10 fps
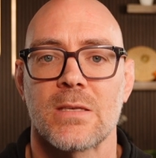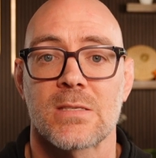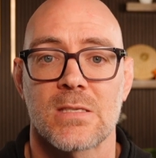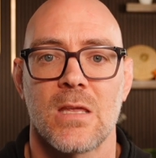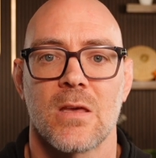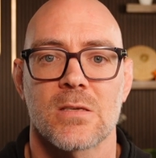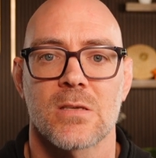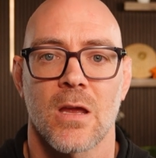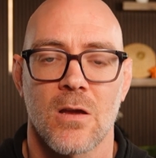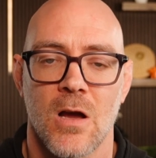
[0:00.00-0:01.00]
can see
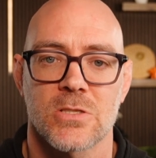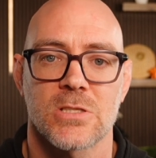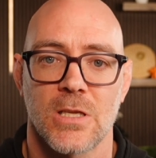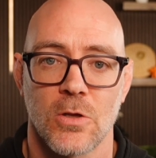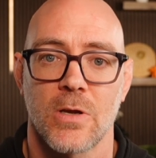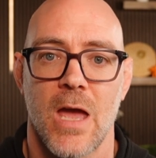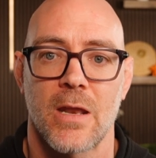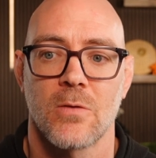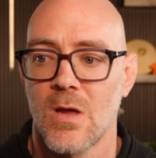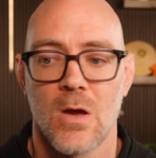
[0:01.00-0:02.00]
this and consciously look
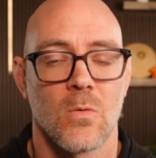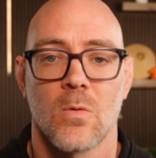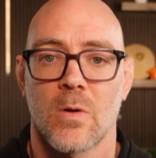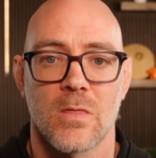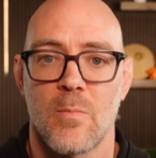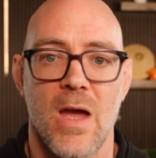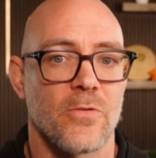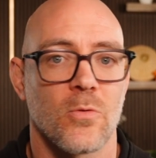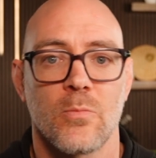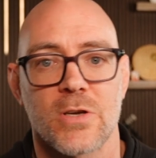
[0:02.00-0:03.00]
at it, we're in the
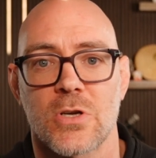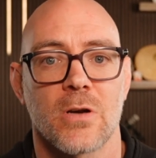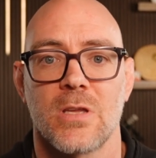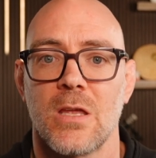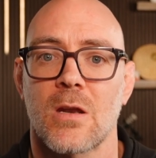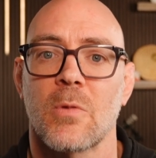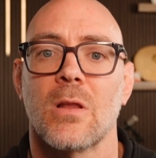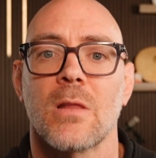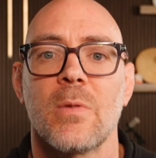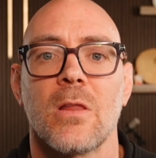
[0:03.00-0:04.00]
bathroom brushing our teeth and
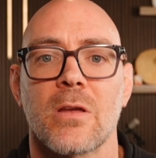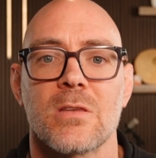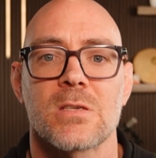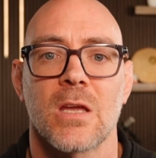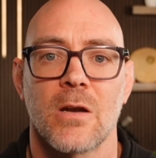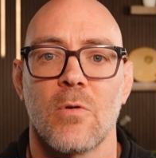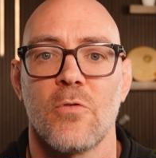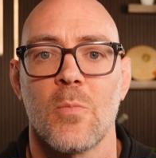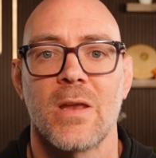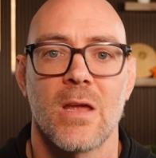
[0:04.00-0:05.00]
let me look at this again and
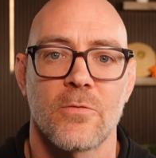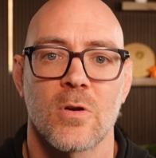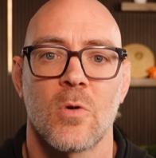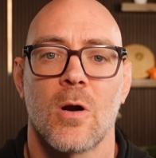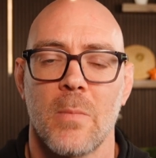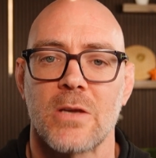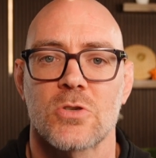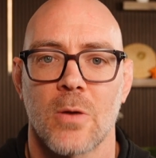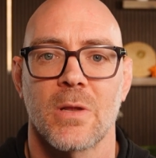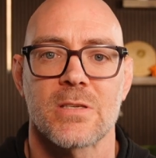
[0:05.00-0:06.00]
review my day for tomorrow, make
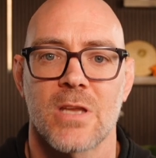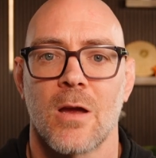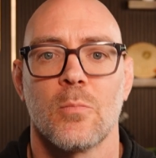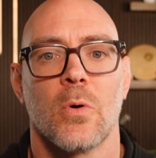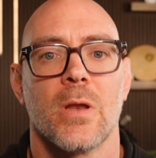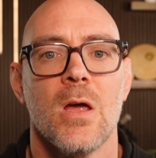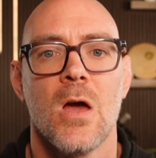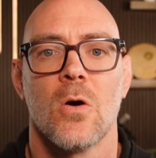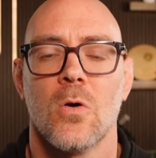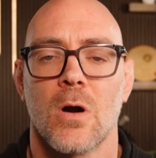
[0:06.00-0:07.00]
sure I'm going to stay on point.
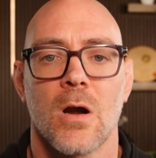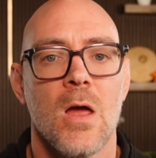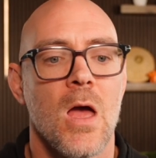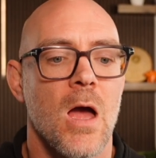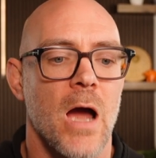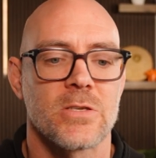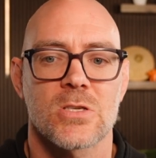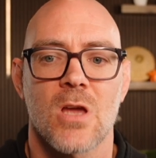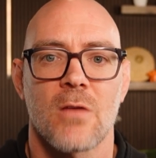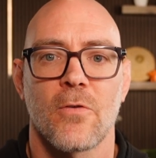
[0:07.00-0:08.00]
Or I
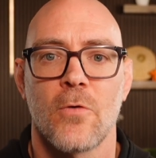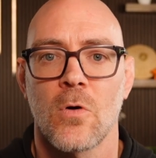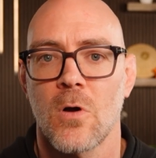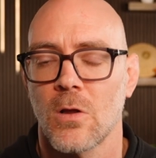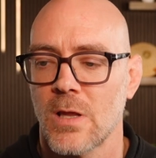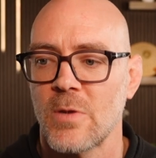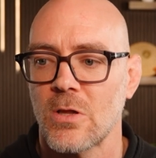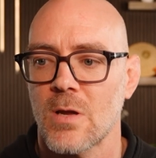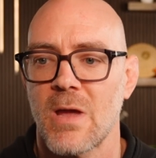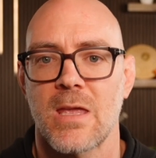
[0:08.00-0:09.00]
just got off a phone call, let me
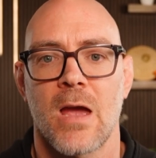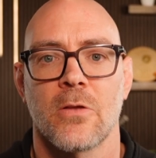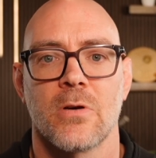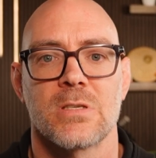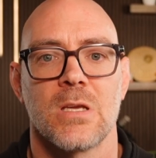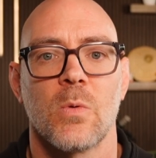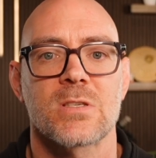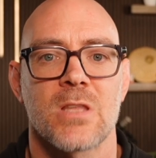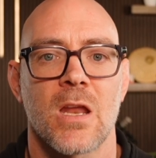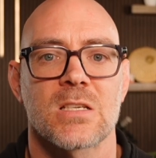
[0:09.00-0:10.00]
look at my calendar and see
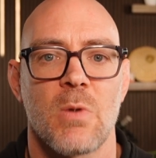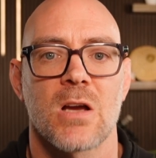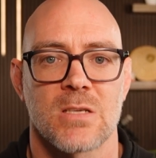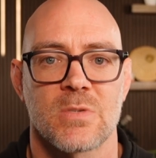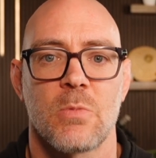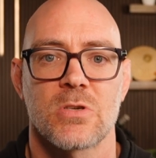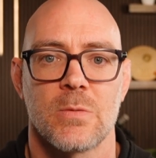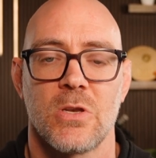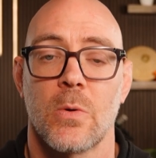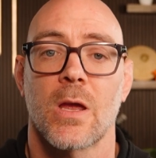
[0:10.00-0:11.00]
what's the next box I'm supposed
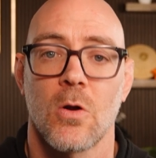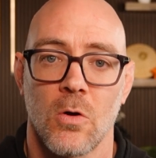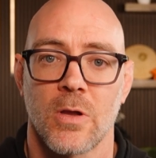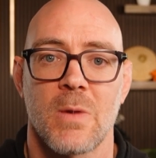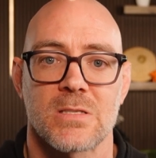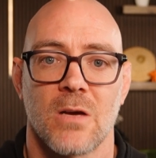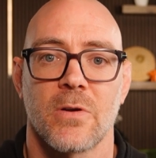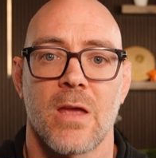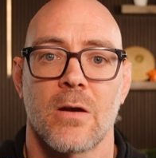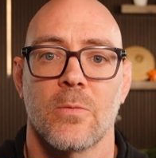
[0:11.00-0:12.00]
to be doing and holding
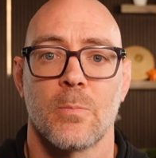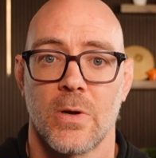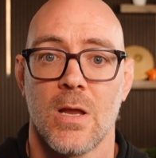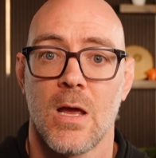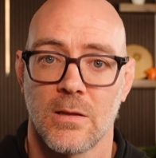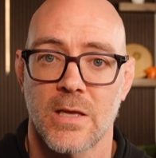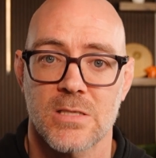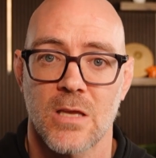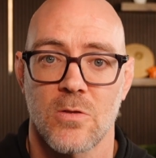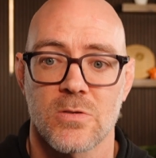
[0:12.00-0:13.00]
myself accountable to it.
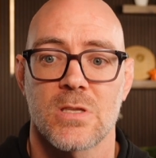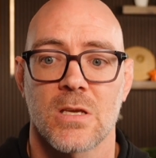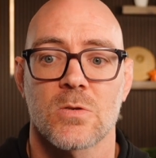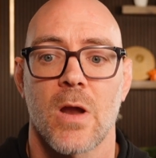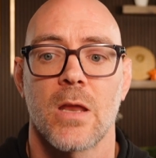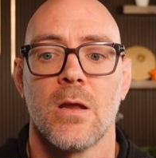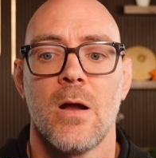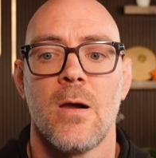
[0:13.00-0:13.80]
Let's get those things right.